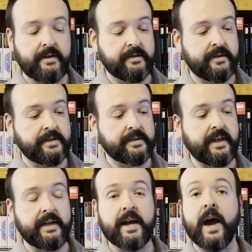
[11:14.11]
So this is
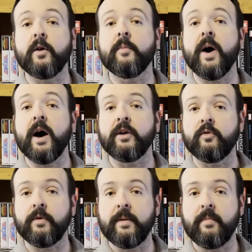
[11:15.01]
the Dinobot
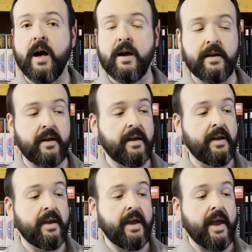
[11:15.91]
Grimlock.
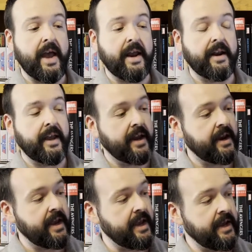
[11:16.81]
And
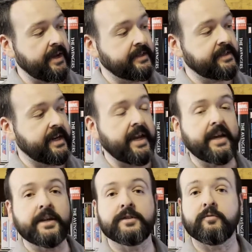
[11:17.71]
again, he is in
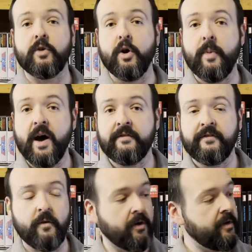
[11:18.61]
his robot
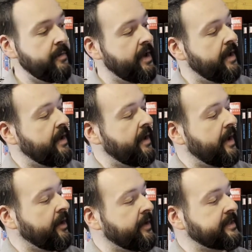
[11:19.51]
form.
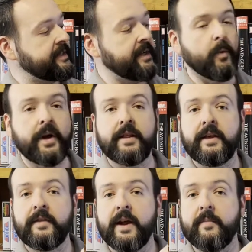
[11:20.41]
You can see
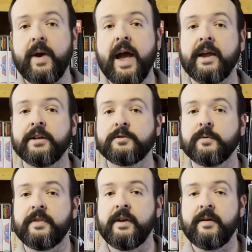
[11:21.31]
Wheelie there packaged
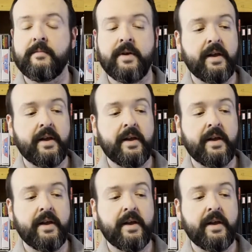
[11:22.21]
with him.